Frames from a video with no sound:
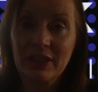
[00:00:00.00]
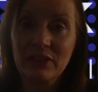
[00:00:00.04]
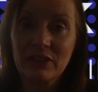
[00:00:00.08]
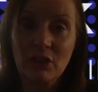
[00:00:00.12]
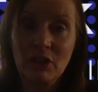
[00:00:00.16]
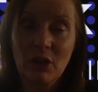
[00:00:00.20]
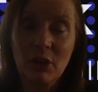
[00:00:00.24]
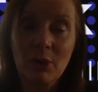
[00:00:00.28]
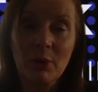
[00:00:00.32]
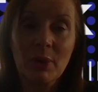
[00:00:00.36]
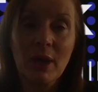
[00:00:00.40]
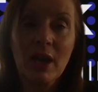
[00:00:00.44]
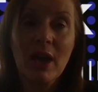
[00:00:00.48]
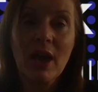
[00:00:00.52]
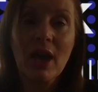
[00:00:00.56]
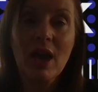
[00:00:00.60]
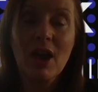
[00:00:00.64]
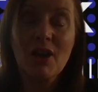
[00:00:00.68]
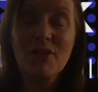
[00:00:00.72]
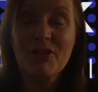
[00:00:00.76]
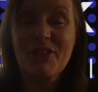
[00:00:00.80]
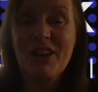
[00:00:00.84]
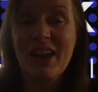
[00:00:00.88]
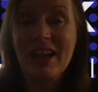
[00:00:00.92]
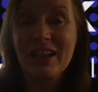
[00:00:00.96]
So
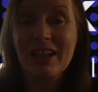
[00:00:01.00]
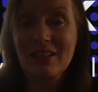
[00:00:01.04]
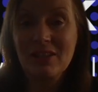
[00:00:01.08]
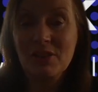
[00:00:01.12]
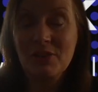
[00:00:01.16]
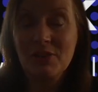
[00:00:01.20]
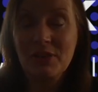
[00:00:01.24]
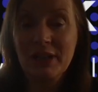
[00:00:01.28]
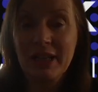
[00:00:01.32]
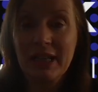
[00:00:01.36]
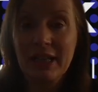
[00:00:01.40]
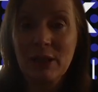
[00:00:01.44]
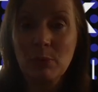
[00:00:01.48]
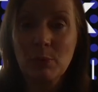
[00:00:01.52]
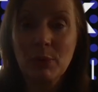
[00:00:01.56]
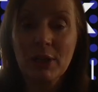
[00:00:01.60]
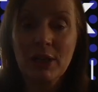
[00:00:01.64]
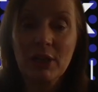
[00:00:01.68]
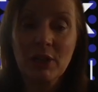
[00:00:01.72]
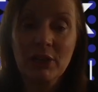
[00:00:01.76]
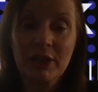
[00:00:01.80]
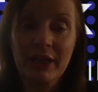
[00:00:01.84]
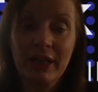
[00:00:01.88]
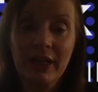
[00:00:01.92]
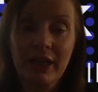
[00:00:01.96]
effectively, we're
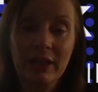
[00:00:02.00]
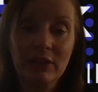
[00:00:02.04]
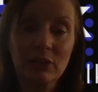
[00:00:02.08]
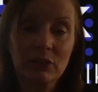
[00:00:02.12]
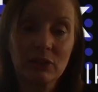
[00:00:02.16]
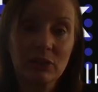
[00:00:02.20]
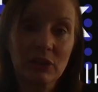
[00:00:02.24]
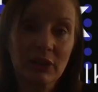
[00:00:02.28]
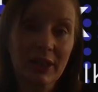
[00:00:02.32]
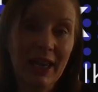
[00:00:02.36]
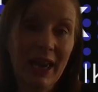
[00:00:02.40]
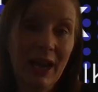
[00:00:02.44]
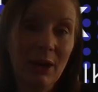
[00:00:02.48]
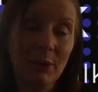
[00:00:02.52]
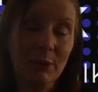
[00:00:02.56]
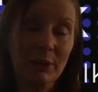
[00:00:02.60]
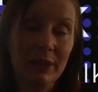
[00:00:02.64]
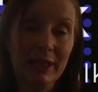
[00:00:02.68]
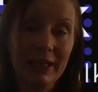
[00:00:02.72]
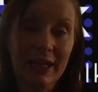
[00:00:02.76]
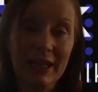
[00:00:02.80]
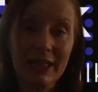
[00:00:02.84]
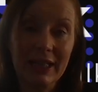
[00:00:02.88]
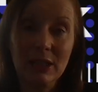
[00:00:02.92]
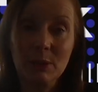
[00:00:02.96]
looking to
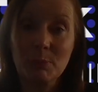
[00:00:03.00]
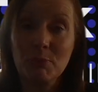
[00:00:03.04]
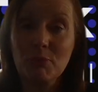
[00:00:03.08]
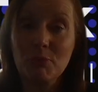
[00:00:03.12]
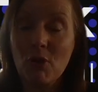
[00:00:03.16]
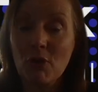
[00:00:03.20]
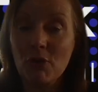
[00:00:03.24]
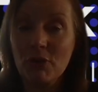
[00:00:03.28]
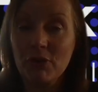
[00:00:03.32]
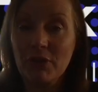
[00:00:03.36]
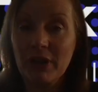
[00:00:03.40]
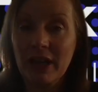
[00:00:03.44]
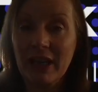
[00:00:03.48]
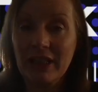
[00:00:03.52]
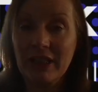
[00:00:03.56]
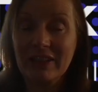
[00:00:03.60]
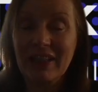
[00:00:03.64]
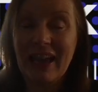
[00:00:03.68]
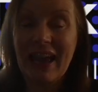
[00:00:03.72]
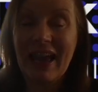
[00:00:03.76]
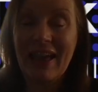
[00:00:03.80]
calculate the profit,